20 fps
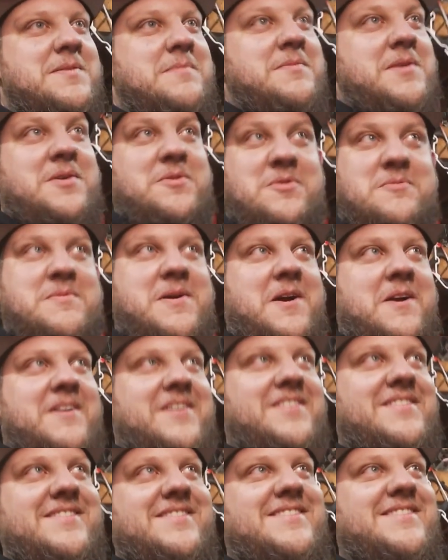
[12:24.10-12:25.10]
I'm not going to burn
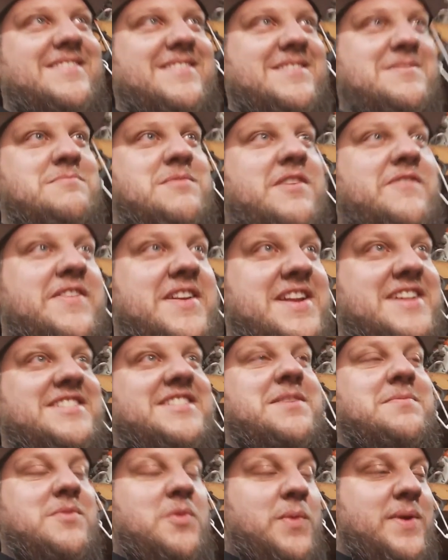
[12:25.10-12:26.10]
it. But if it
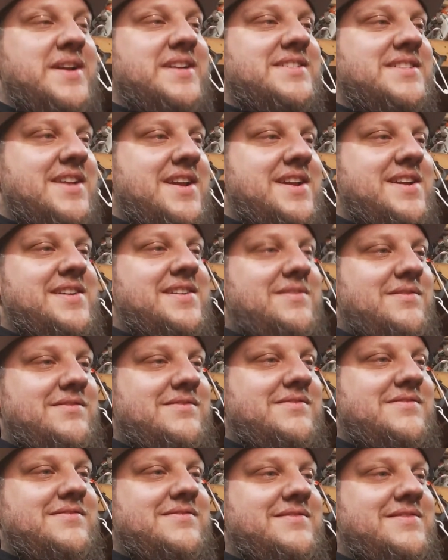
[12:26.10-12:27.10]
ends up in the weeds again,
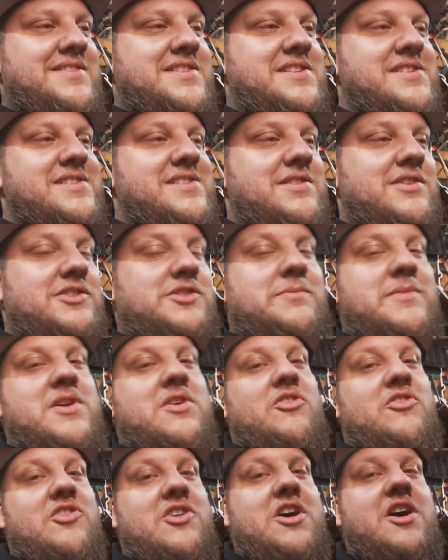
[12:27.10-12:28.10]
there's going to be
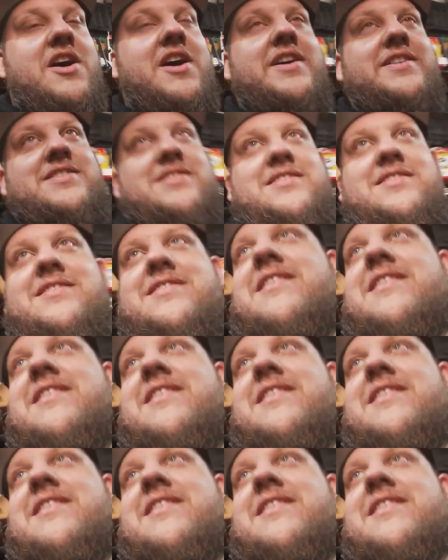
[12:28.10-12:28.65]
a lot